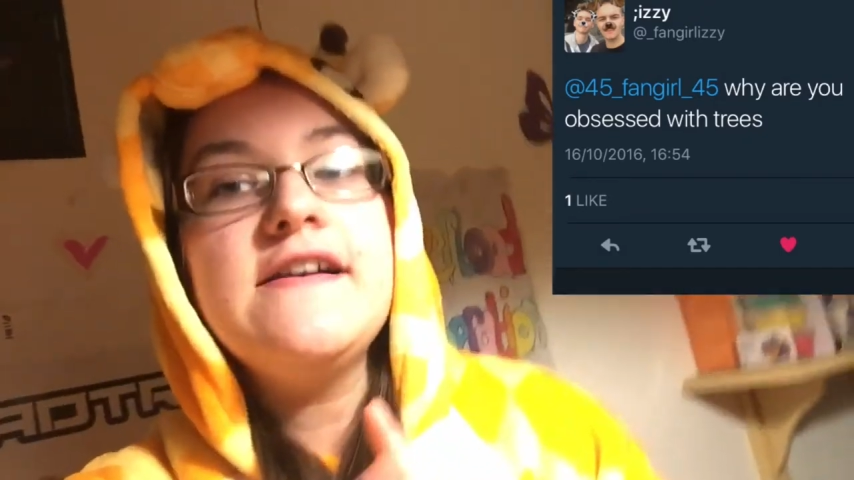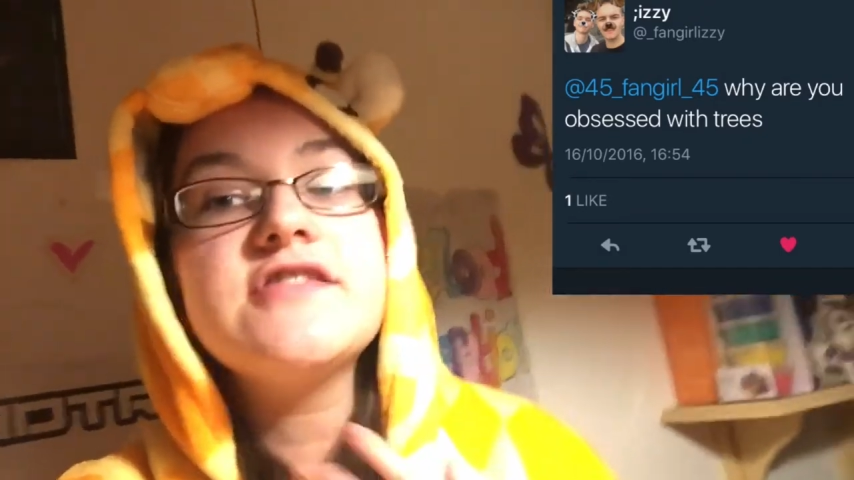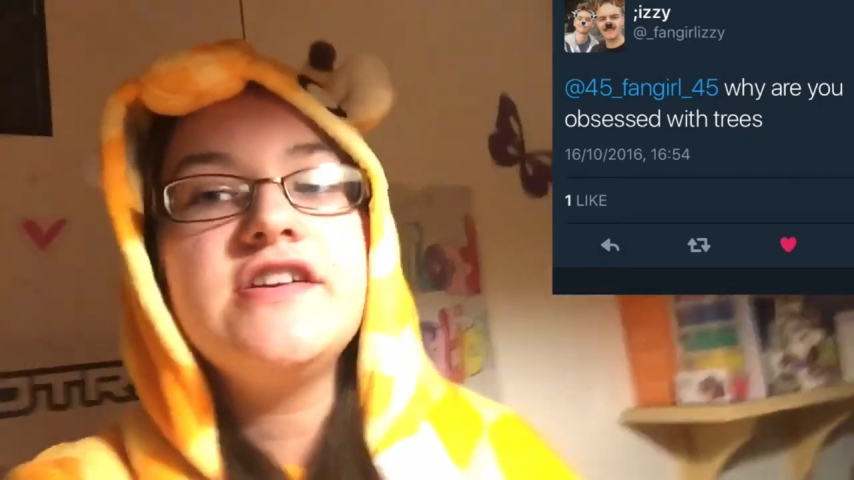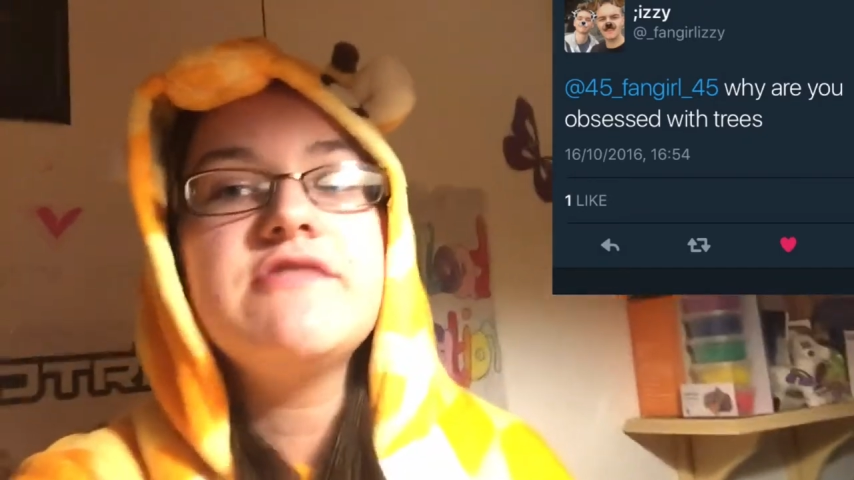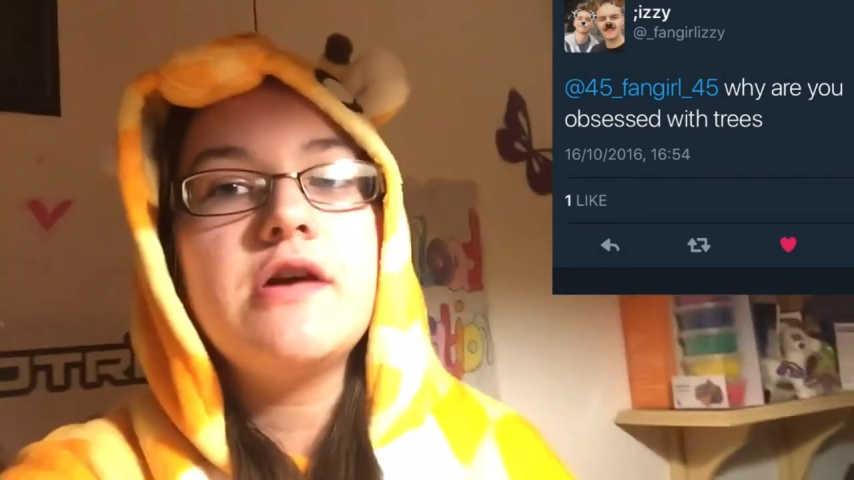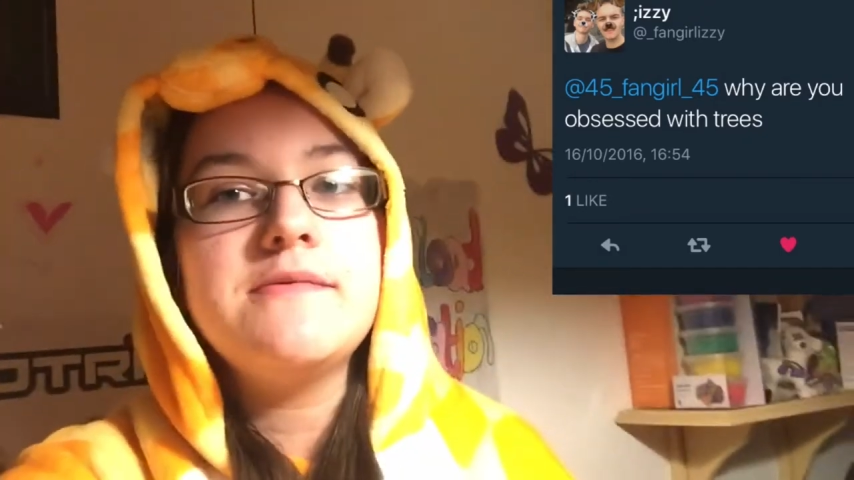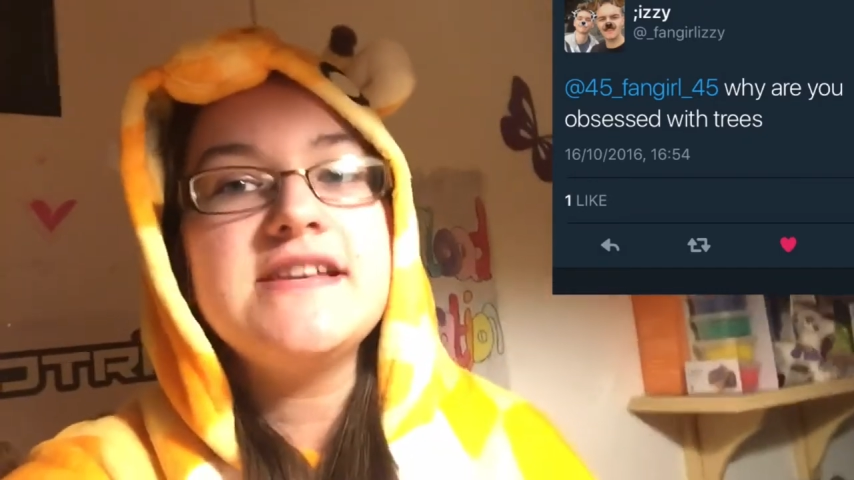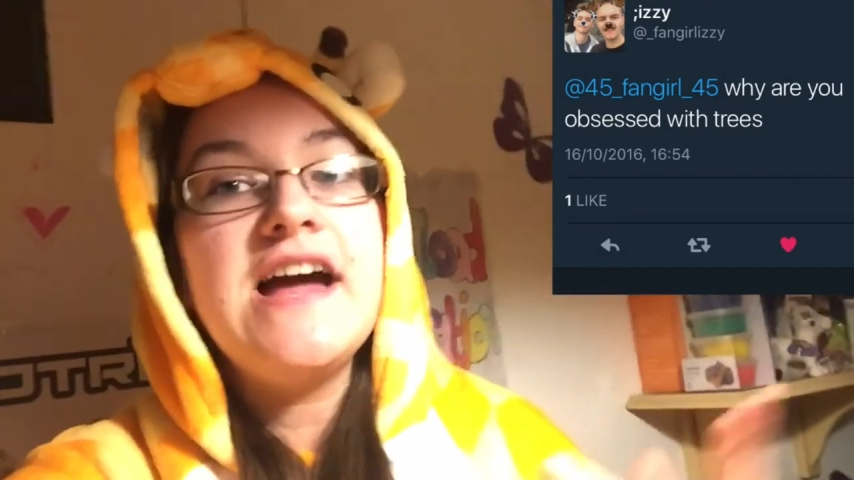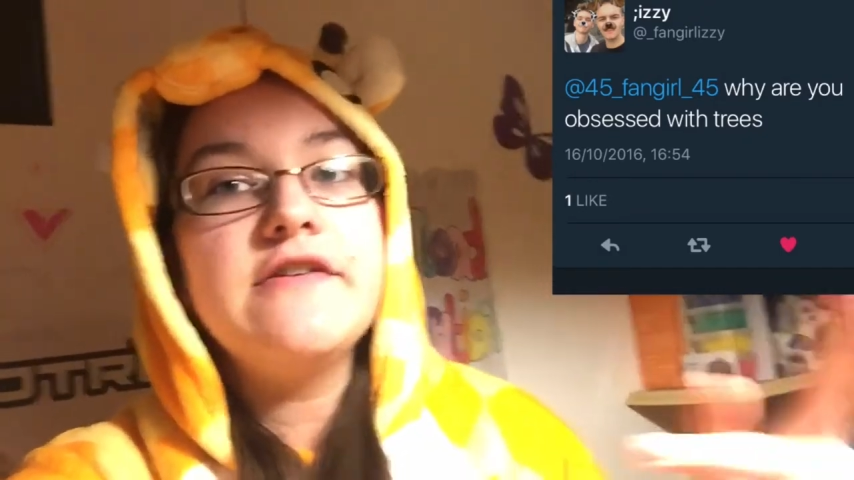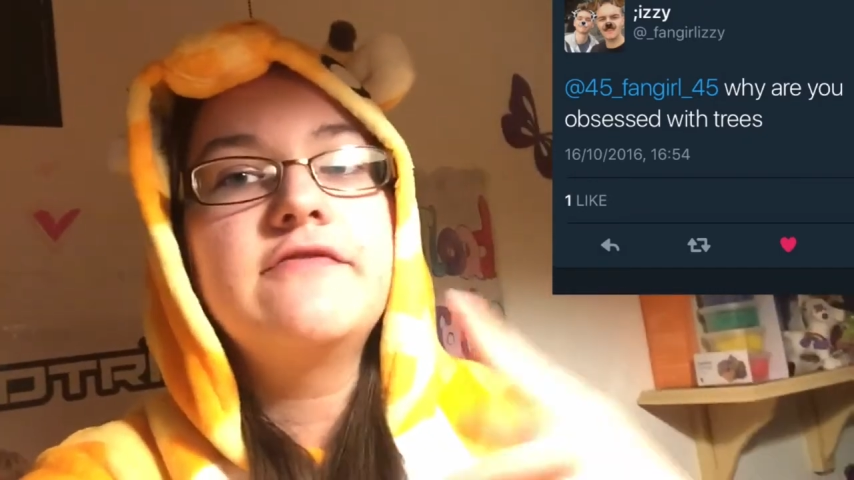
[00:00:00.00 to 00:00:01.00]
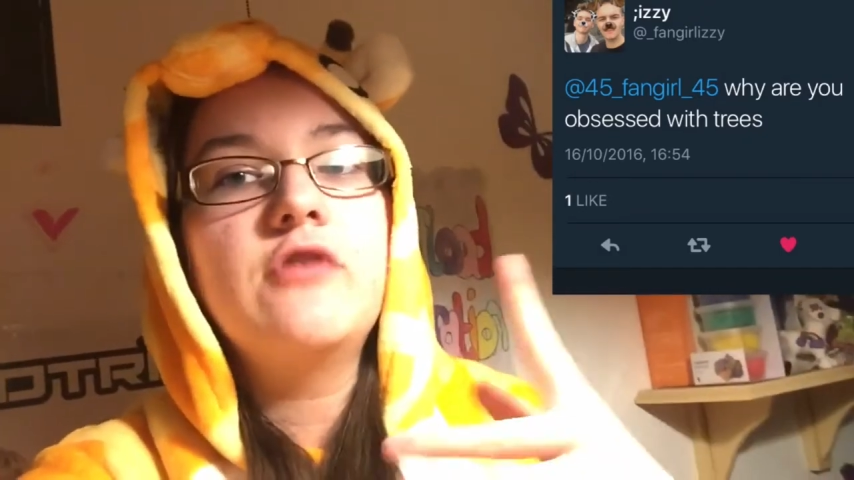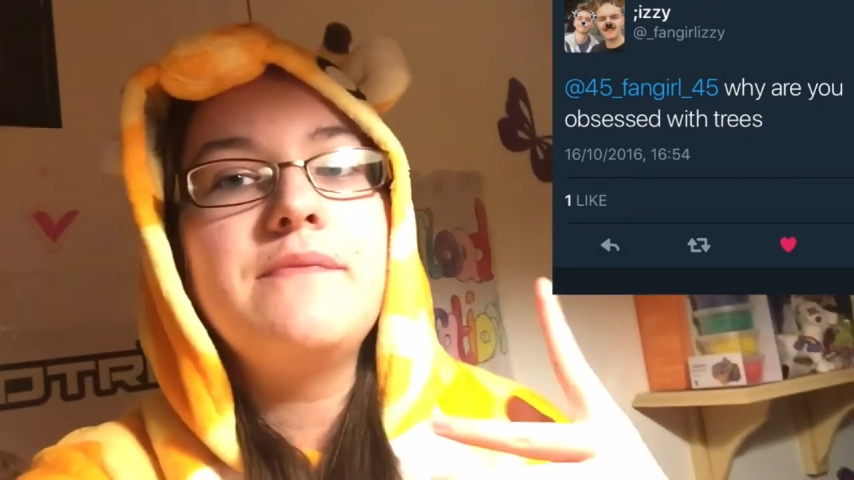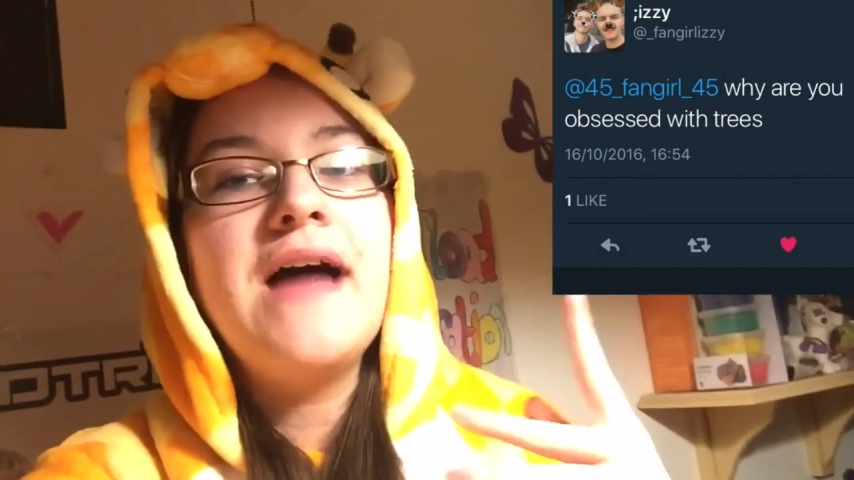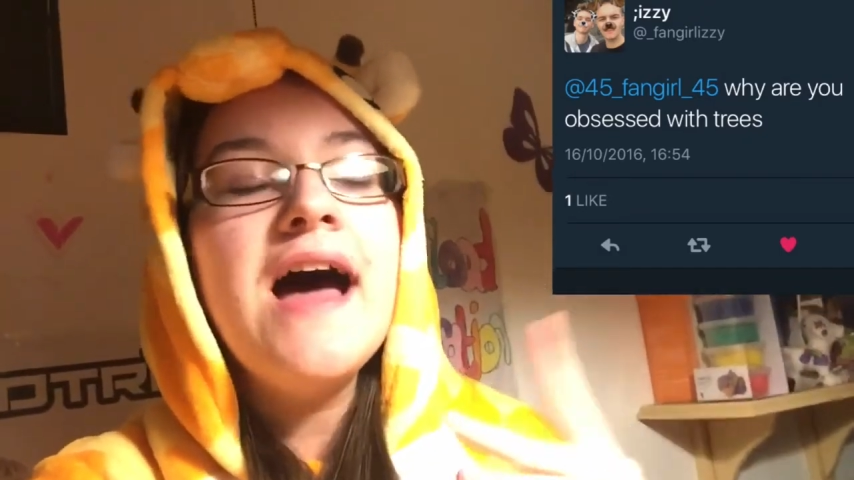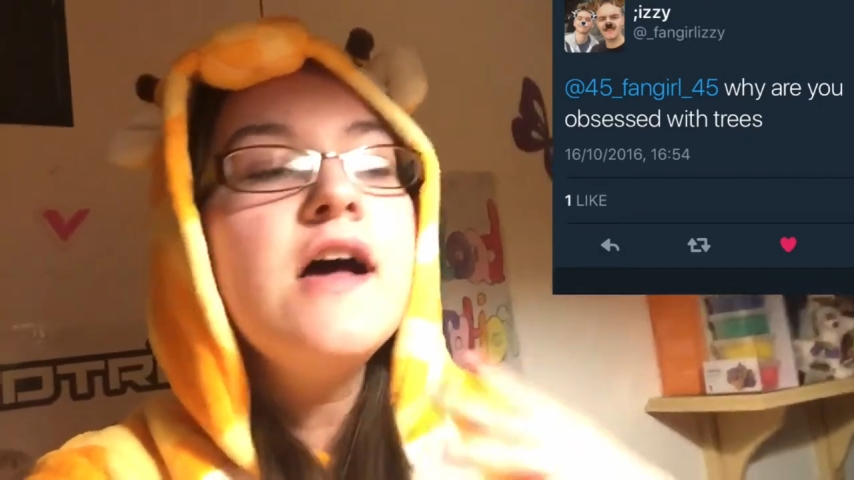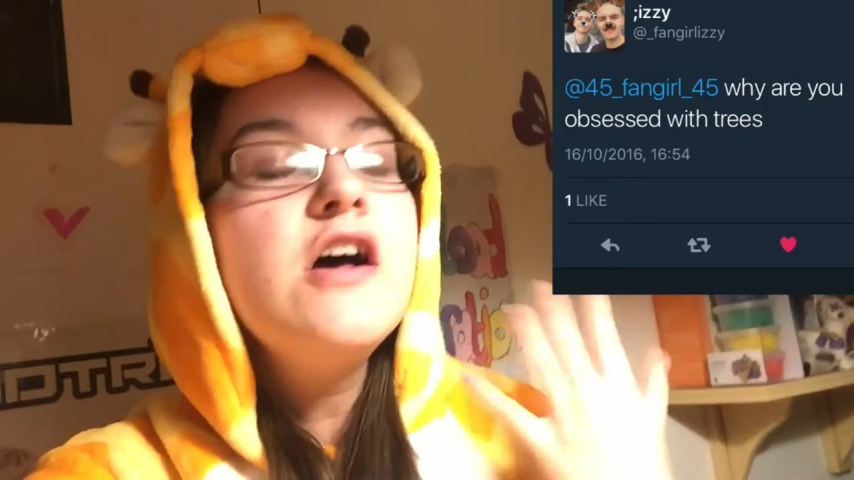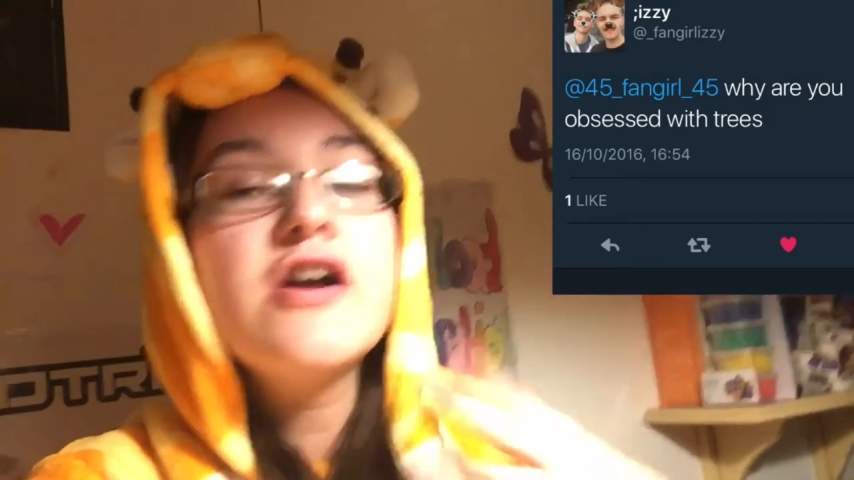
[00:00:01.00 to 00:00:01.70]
so he knew I was Anna from that,